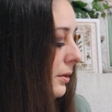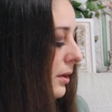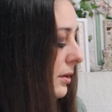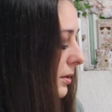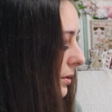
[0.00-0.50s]

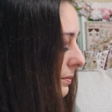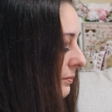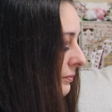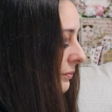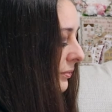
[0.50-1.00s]

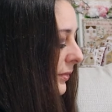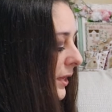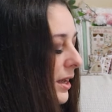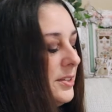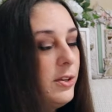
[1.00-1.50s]

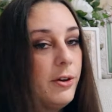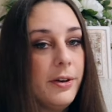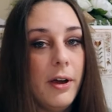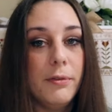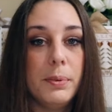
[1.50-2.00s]
I
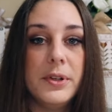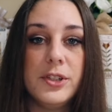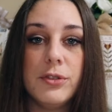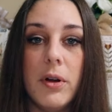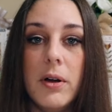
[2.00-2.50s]
started off pretty
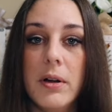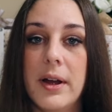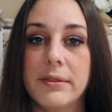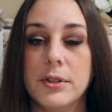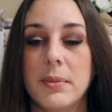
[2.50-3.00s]
strong
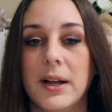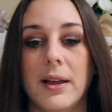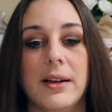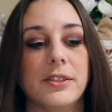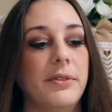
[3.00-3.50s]
after my
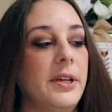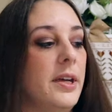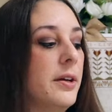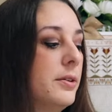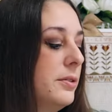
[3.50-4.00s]
last
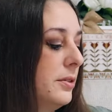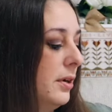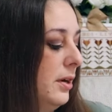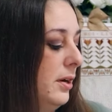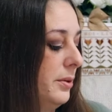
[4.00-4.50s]
video.
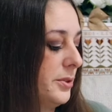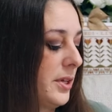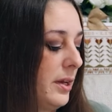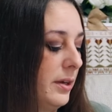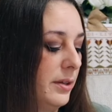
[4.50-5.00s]
I was
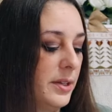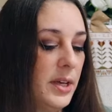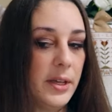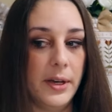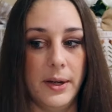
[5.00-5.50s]
kind of
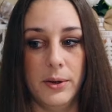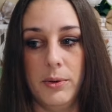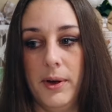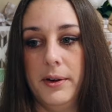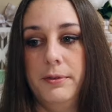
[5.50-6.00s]
kicking out
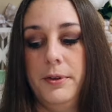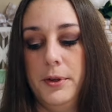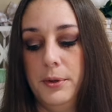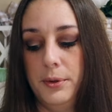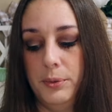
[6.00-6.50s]
quite a
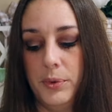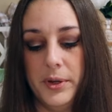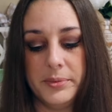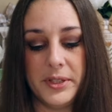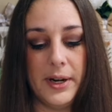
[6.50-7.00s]
few
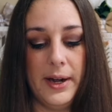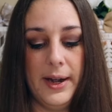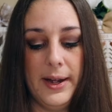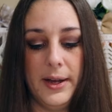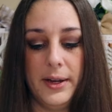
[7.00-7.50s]
whips that I
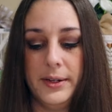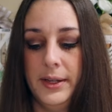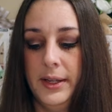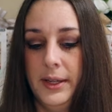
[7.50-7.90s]
had.